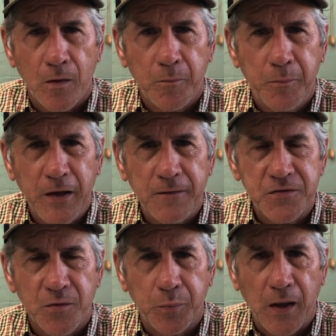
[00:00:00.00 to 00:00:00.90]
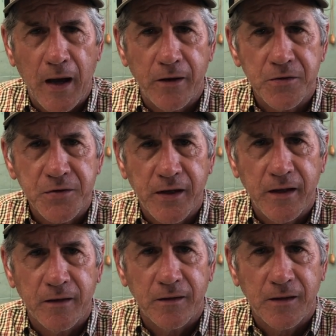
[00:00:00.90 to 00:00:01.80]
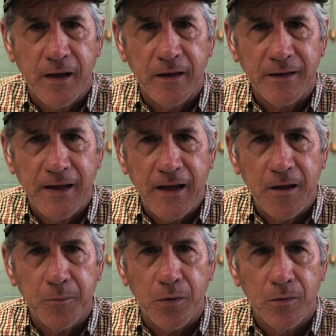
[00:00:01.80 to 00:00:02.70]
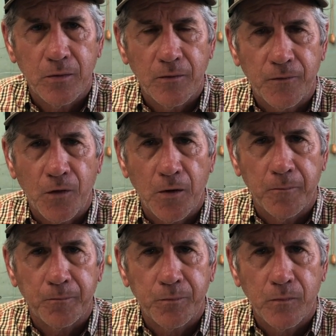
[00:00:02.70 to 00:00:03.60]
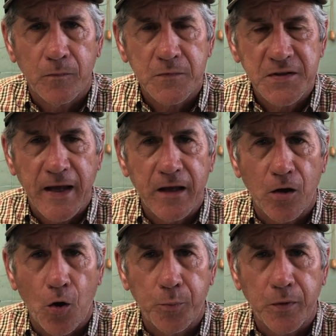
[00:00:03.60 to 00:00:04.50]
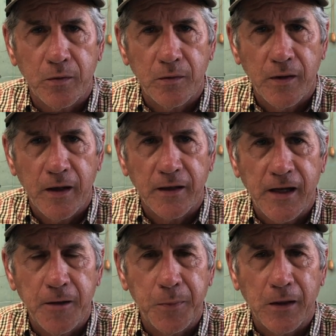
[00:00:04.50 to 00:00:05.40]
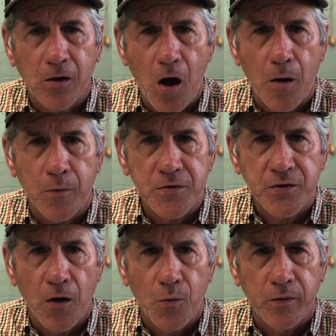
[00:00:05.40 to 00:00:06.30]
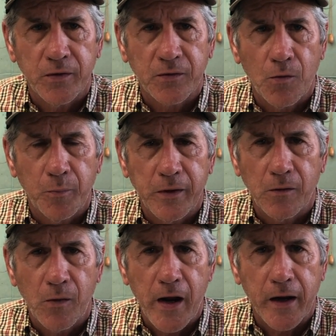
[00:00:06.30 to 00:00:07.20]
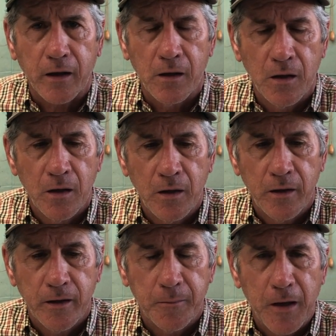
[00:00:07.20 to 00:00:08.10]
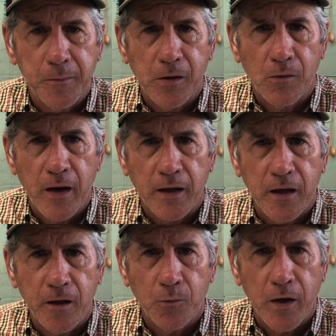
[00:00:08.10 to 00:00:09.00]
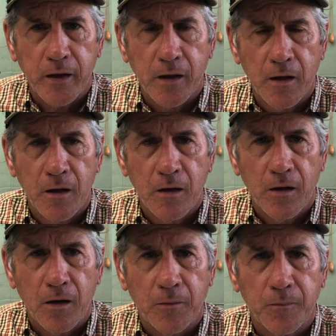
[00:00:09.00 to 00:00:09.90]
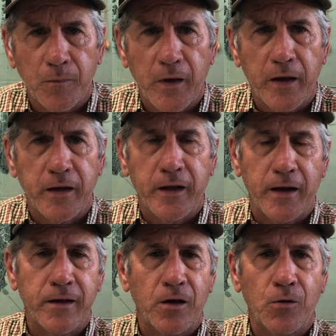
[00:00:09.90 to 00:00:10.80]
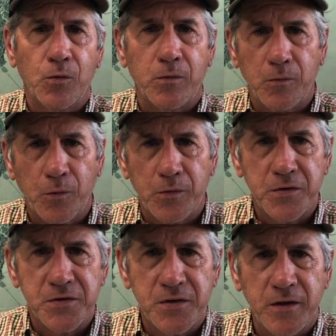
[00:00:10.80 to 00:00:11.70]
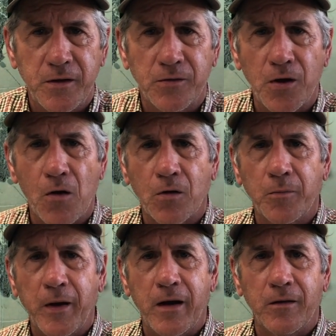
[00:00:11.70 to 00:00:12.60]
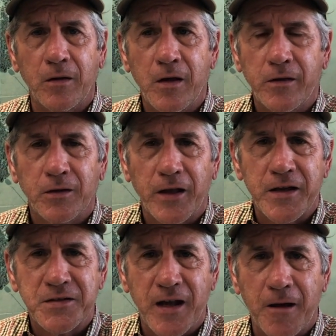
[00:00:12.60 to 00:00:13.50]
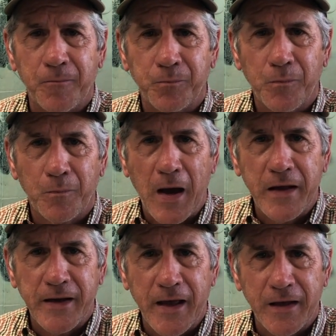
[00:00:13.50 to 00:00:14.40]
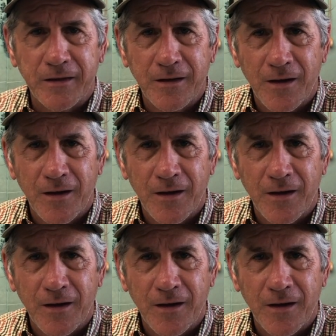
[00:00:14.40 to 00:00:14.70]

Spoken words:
beef suppliers can keep from staying open and keeping commerce going. It's going to be a wreck, and it may be a wreck anyway. I know we were just sitting here talking about the last time my dad